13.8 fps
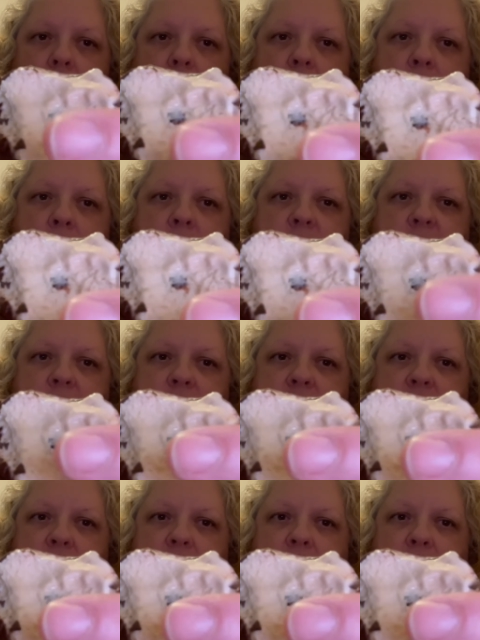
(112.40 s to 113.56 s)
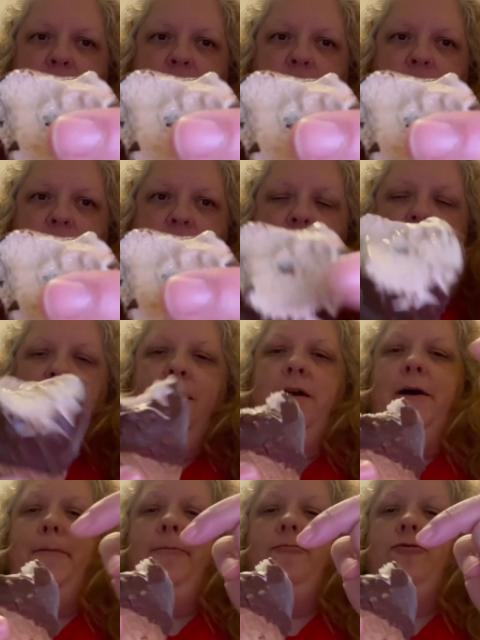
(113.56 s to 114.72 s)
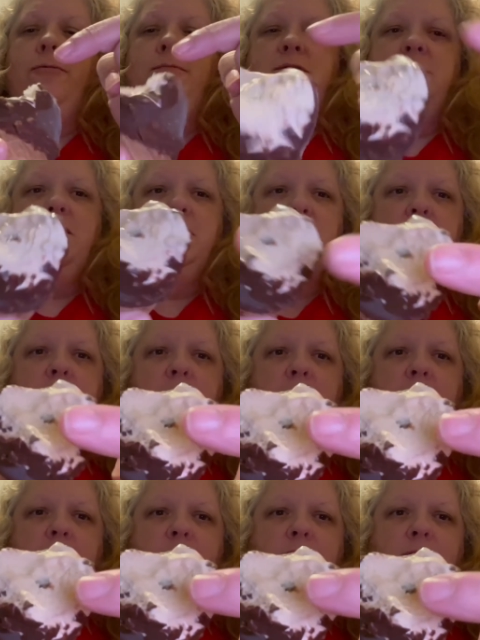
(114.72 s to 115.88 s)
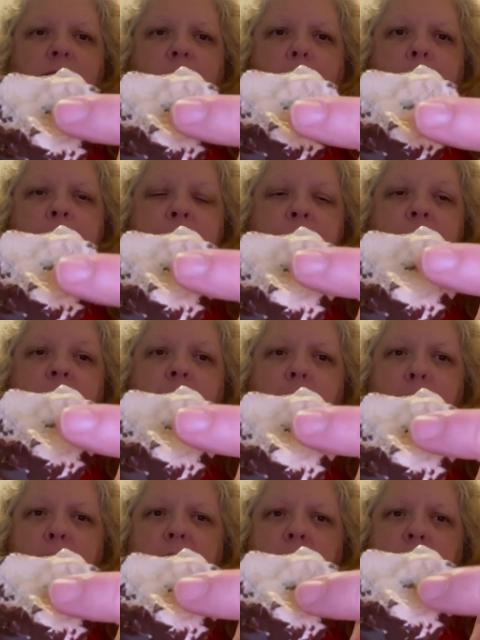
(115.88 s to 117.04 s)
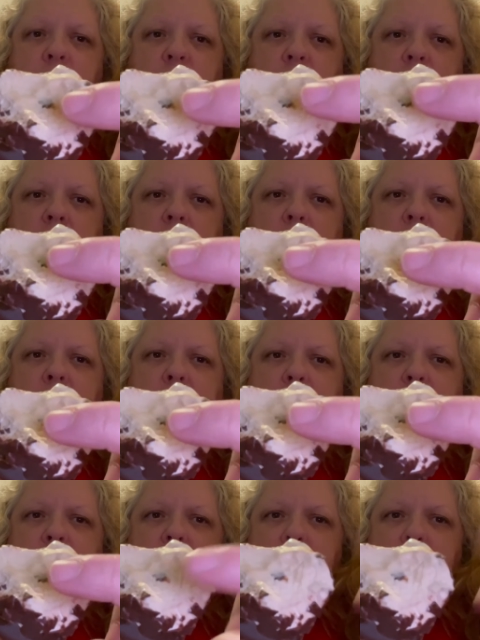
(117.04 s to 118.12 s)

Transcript: You guys can see there, um, drumsticks, you know, they have the little caramel or chocolate or what have you in the